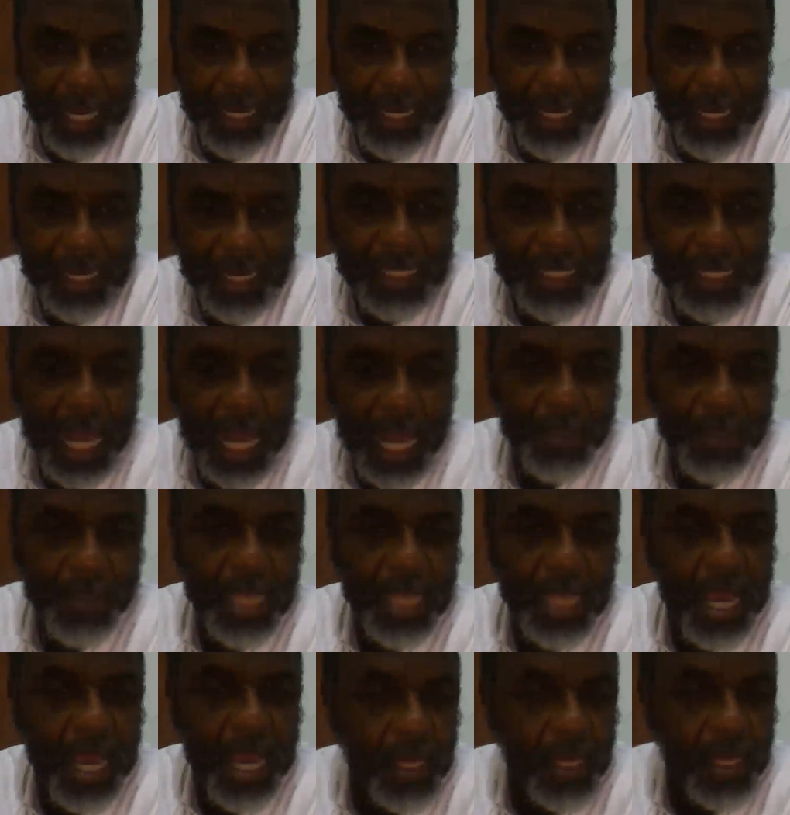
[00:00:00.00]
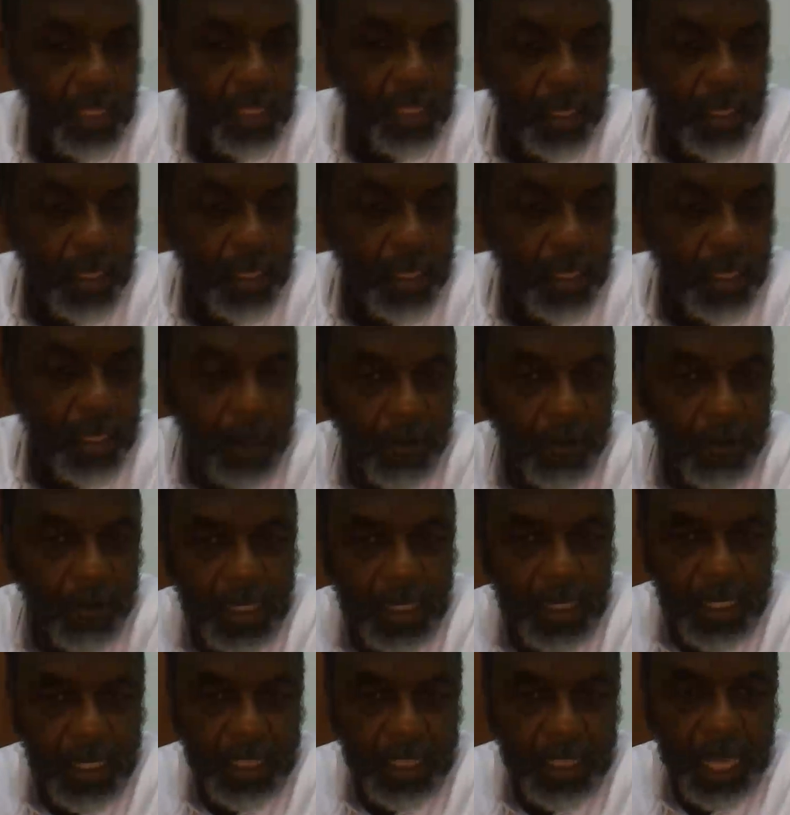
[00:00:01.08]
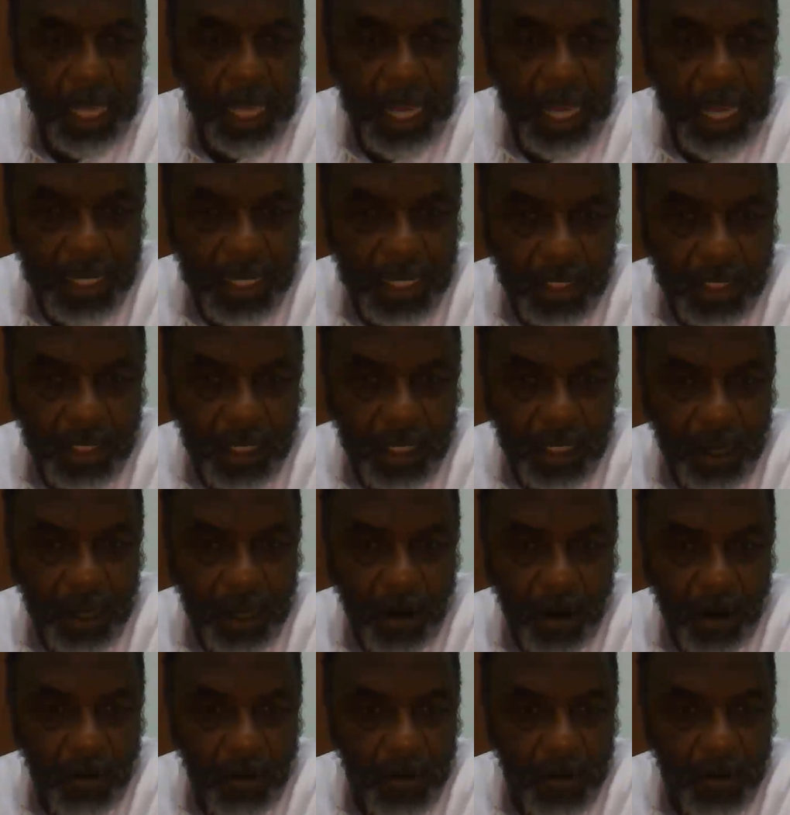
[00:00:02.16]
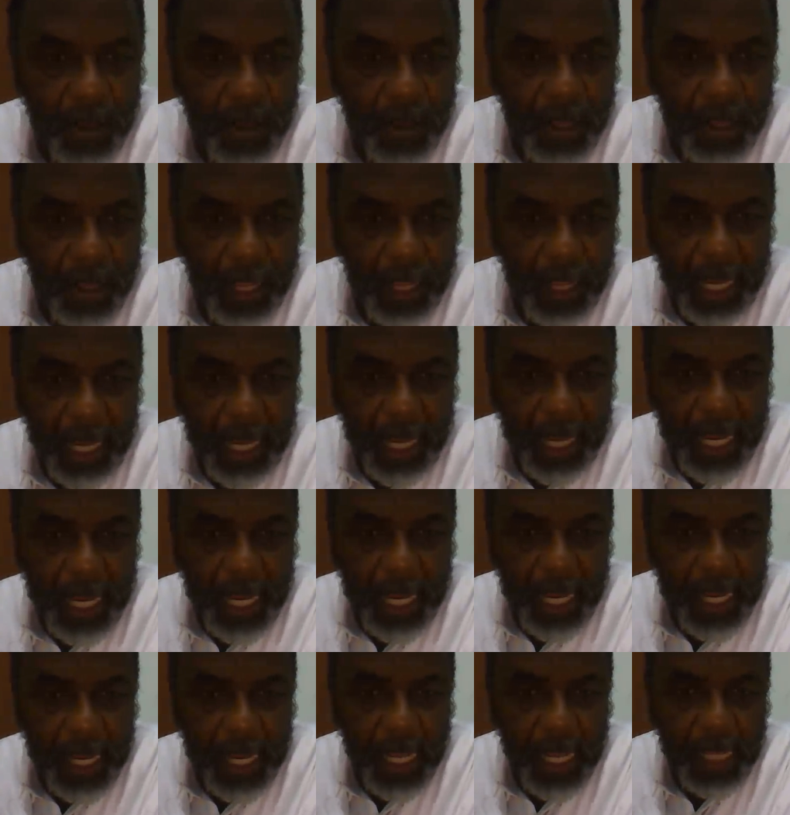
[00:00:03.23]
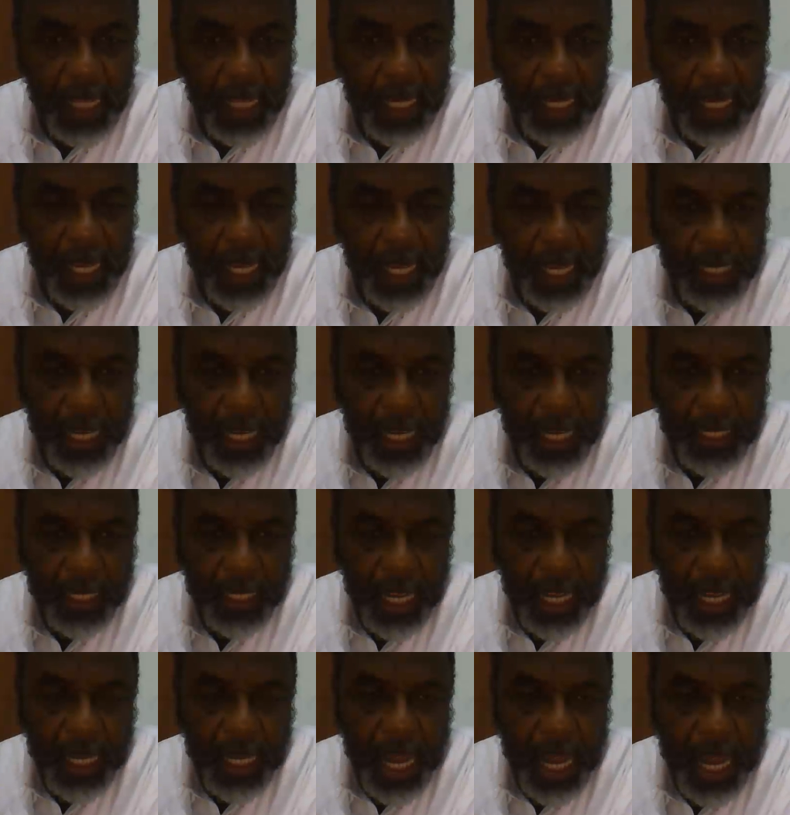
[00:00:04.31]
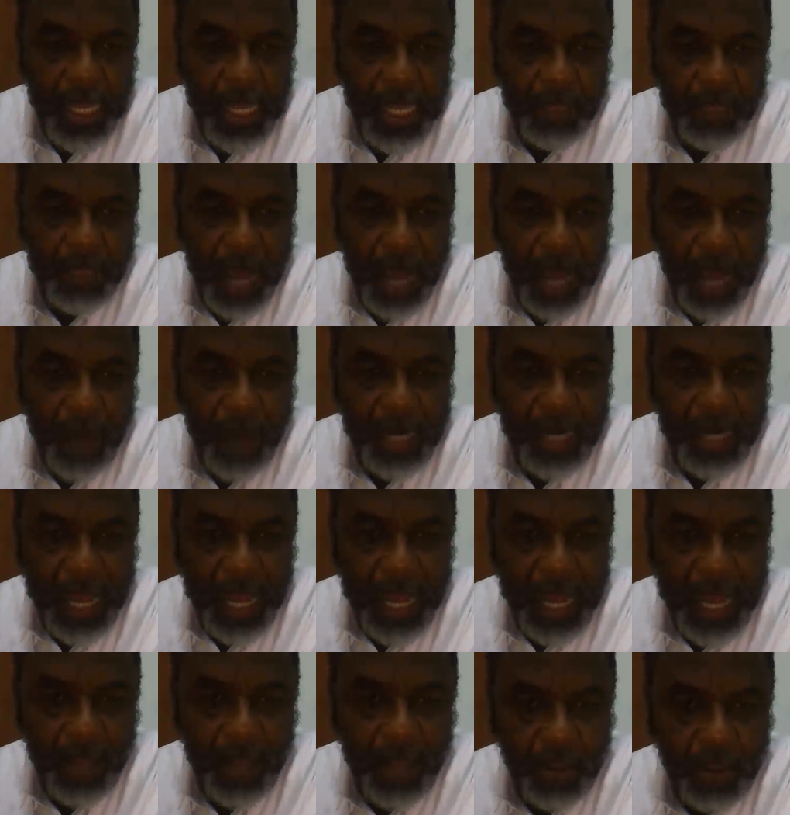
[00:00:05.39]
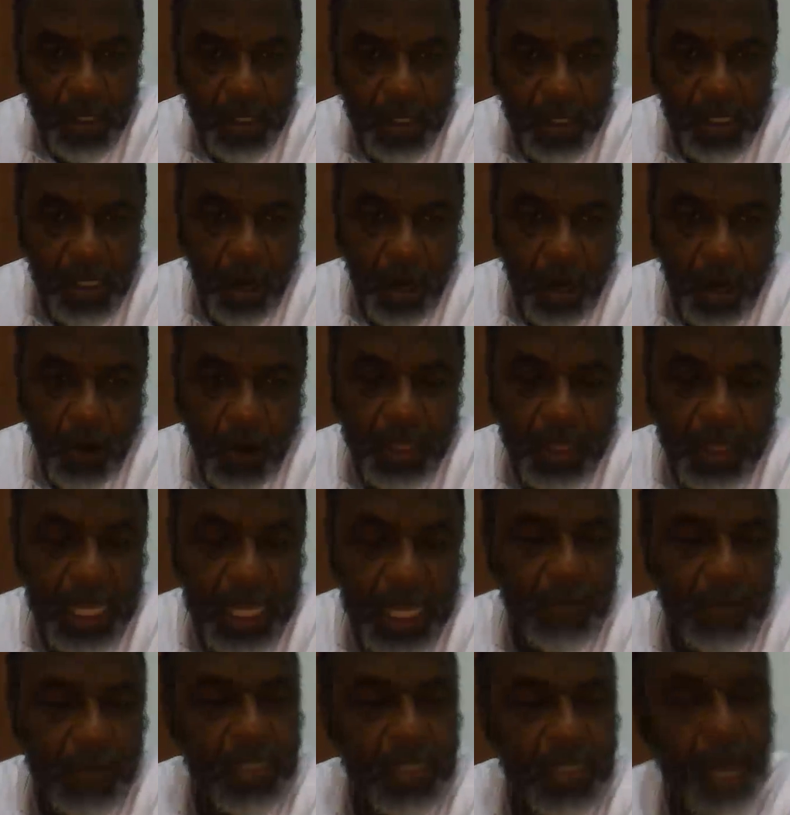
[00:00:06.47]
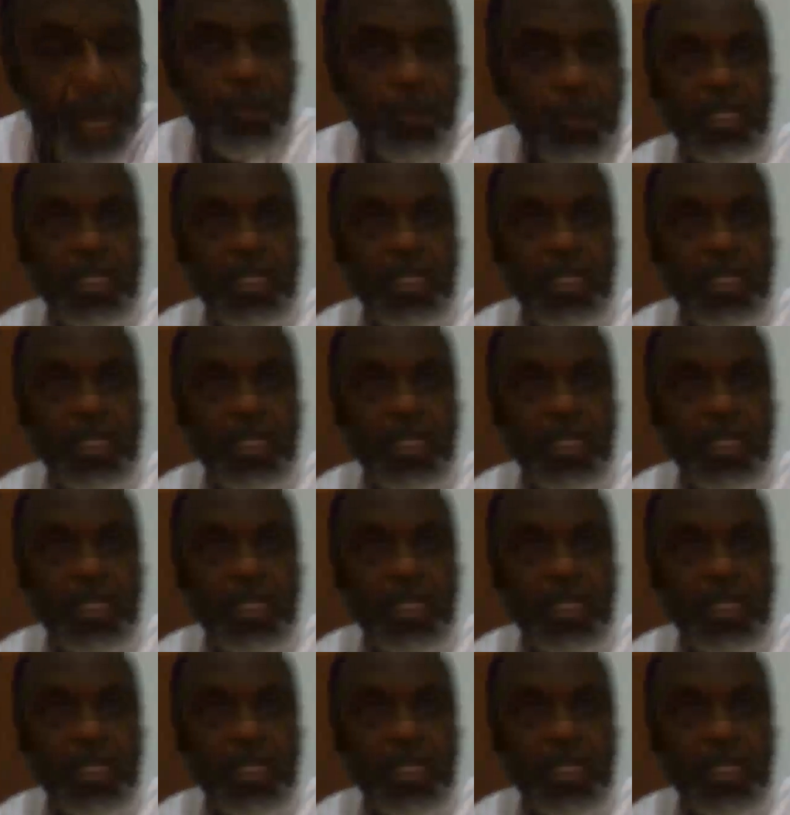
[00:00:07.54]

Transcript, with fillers: this time his head is cut off, his hands are cut off, and he and and and and, and, and he's bowing down to it. Only thing was left was his